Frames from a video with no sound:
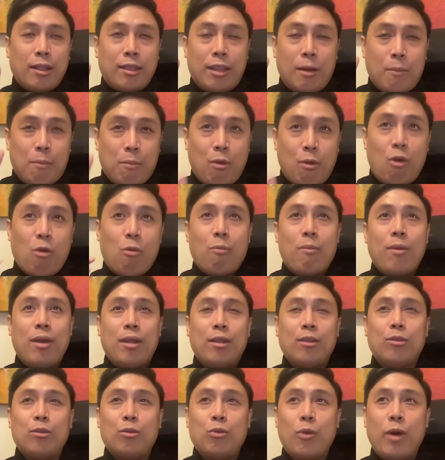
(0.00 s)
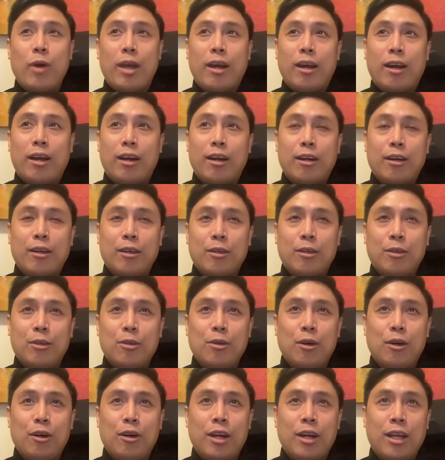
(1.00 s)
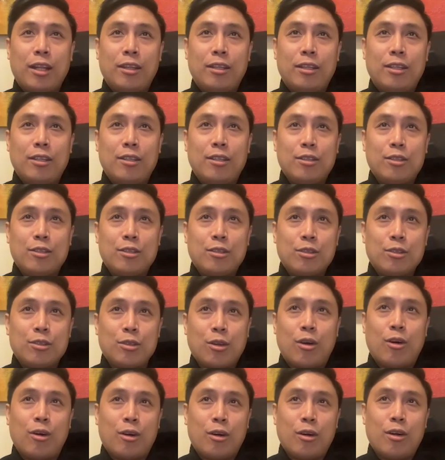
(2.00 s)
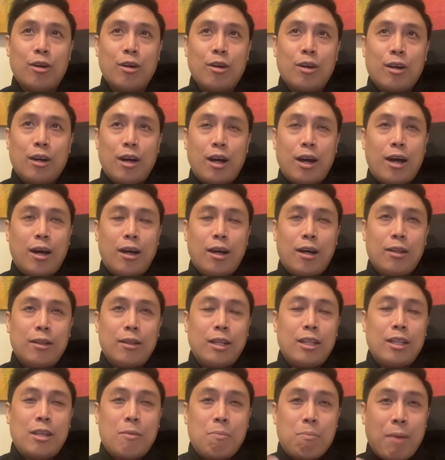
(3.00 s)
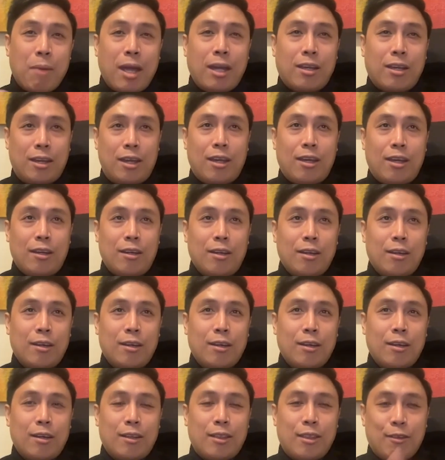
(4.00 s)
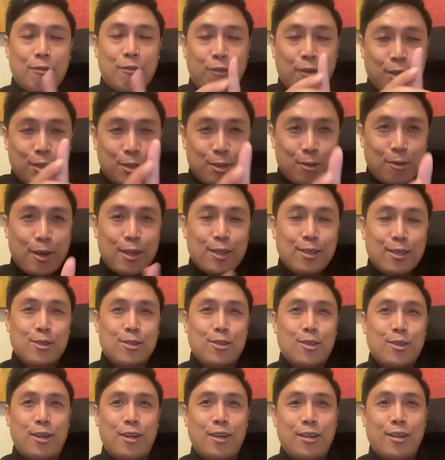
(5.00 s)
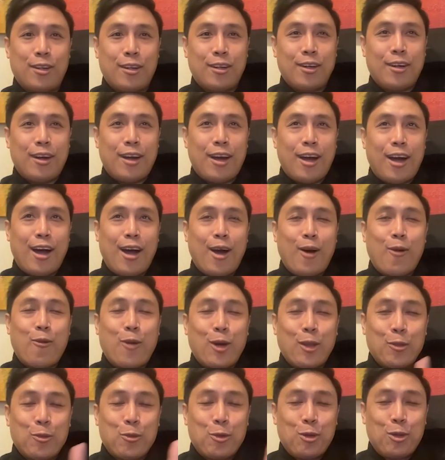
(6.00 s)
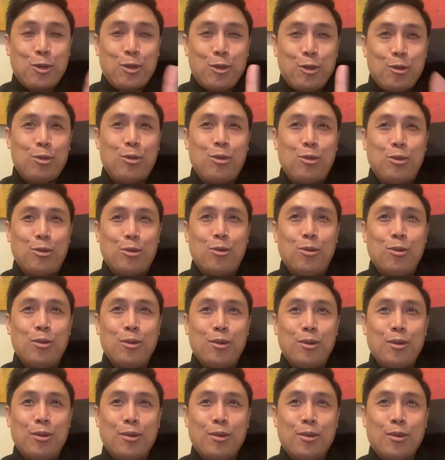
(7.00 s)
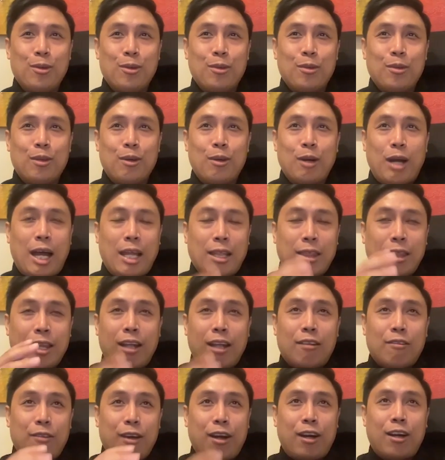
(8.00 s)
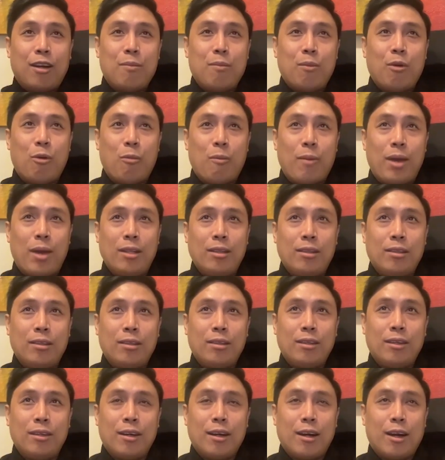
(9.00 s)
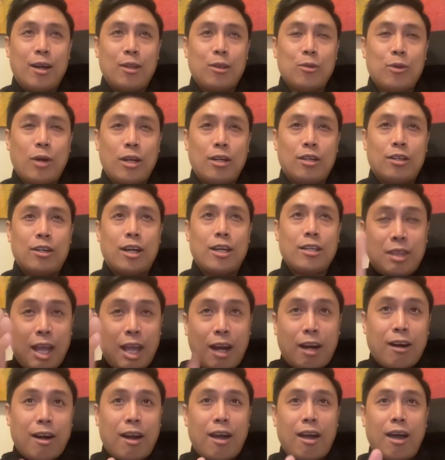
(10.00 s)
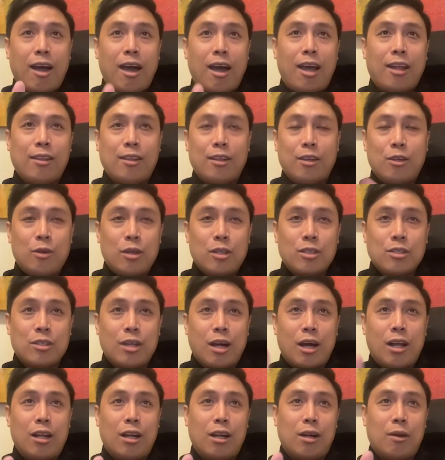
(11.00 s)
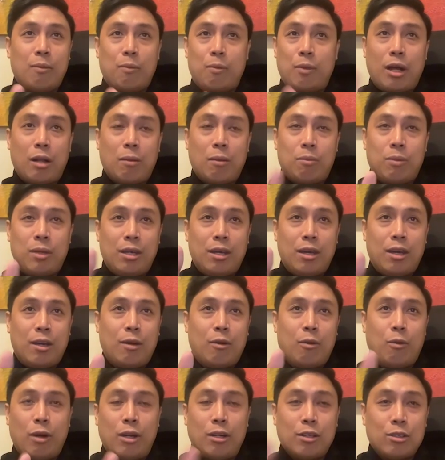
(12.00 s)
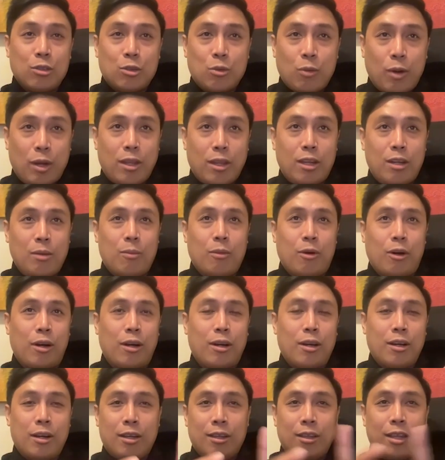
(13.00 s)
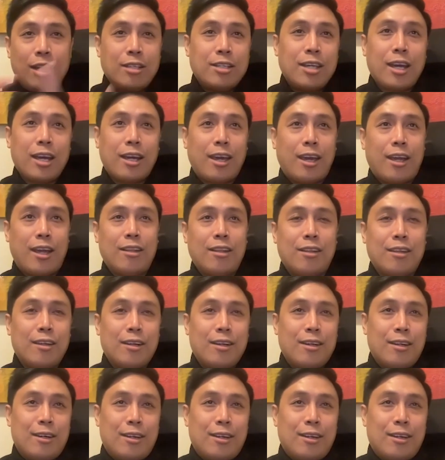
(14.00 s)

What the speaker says: at the moment where you already saw the depegging, first question, what would you do at that very moment to address Terra and the US dollar not being 1:1 anymore? Then second,